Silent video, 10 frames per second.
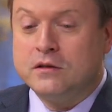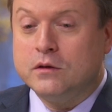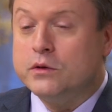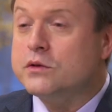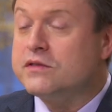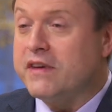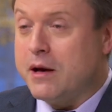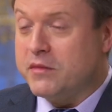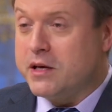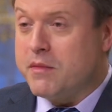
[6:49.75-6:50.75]
lose
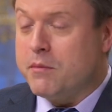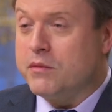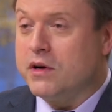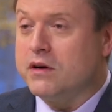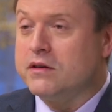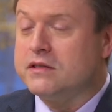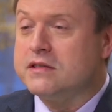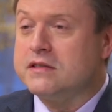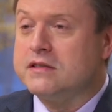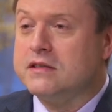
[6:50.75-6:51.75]
family
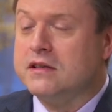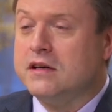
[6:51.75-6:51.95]
members.